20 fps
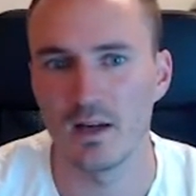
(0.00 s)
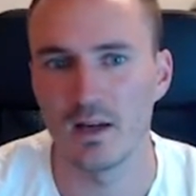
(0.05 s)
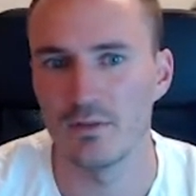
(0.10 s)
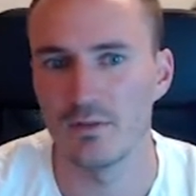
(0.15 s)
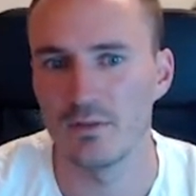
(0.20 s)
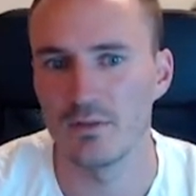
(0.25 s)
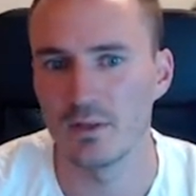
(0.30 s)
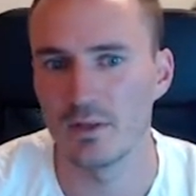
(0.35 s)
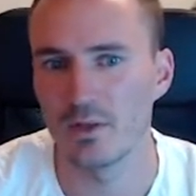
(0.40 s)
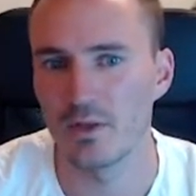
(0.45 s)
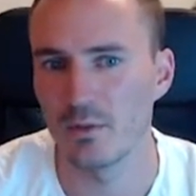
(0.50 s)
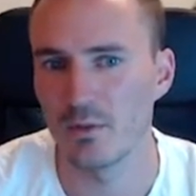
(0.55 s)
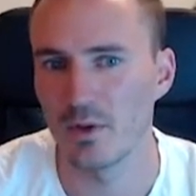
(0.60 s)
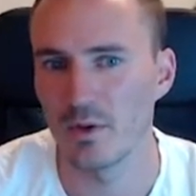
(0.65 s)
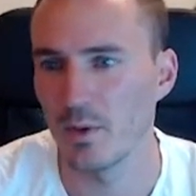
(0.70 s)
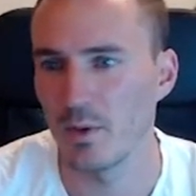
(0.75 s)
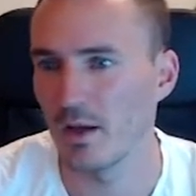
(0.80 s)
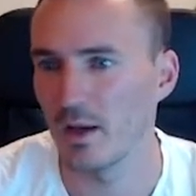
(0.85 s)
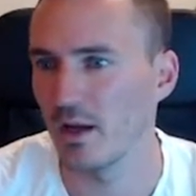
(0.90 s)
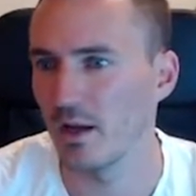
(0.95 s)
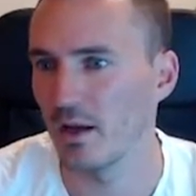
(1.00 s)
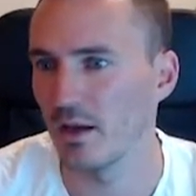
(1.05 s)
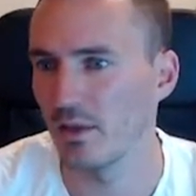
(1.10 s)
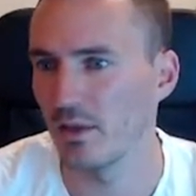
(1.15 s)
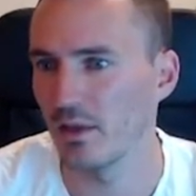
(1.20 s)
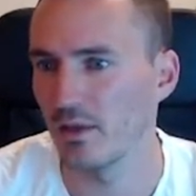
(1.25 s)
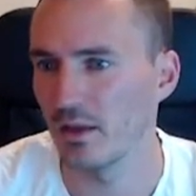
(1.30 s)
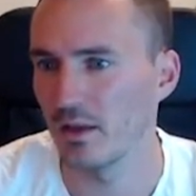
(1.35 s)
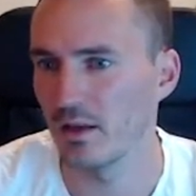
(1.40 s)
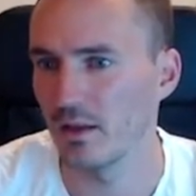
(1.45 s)
here, 3-way, I
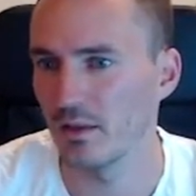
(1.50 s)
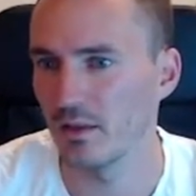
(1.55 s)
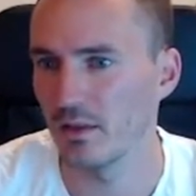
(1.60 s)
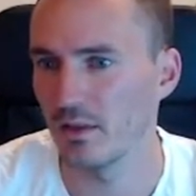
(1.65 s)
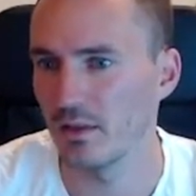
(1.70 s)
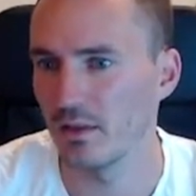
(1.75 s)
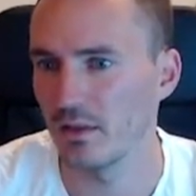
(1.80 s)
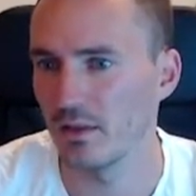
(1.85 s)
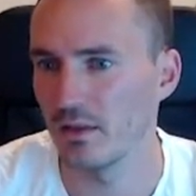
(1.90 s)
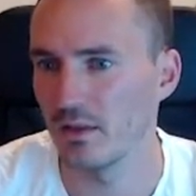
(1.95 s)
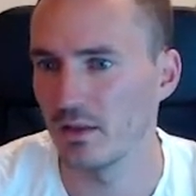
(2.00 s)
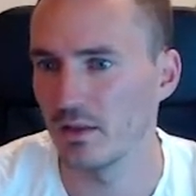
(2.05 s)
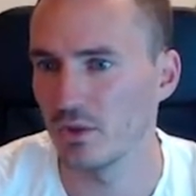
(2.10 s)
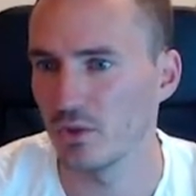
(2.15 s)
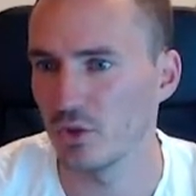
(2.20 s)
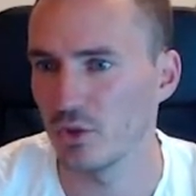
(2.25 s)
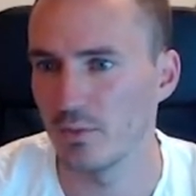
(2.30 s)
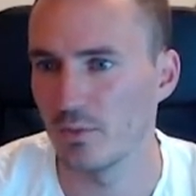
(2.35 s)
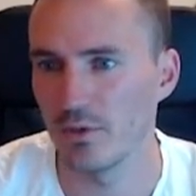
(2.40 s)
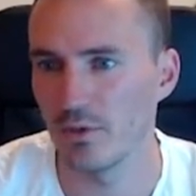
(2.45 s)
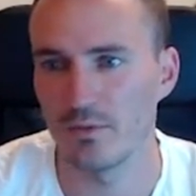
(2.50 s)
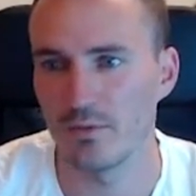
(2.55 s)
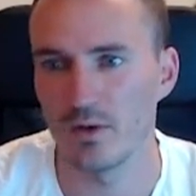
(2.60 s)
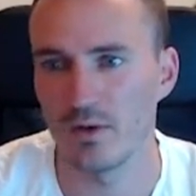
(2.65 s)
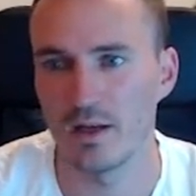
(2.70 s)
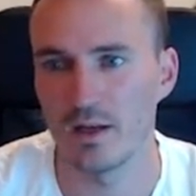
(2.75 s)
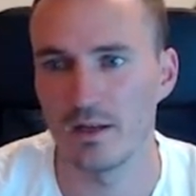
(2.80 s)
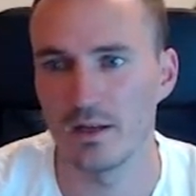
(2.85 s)
think they should be fine.